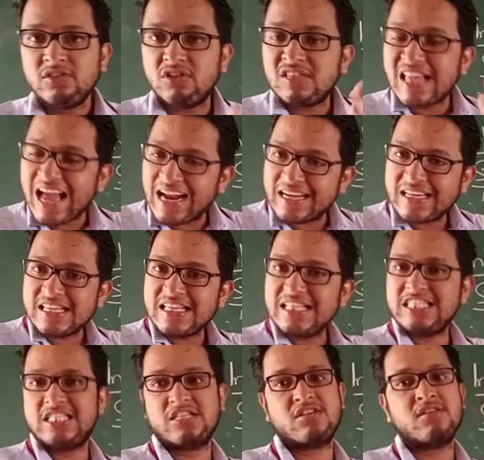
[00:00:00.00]
So that
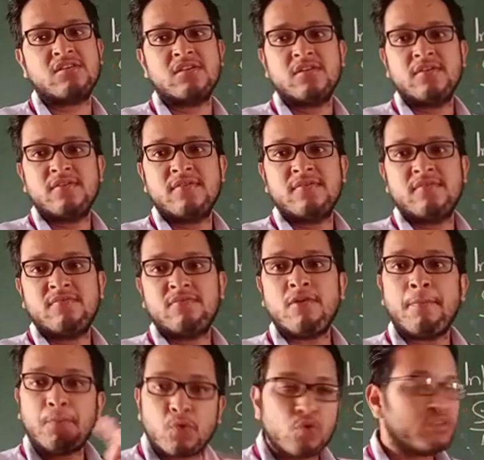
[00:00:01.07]
is
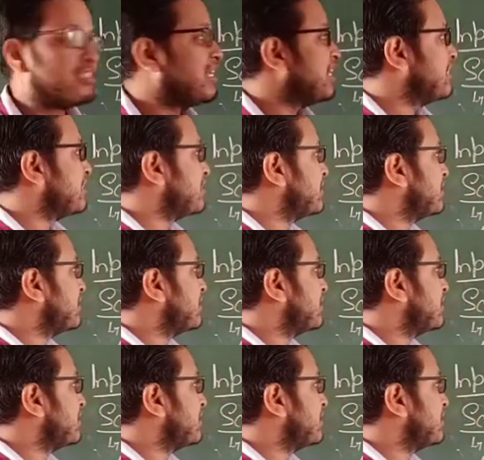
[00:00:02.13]
the process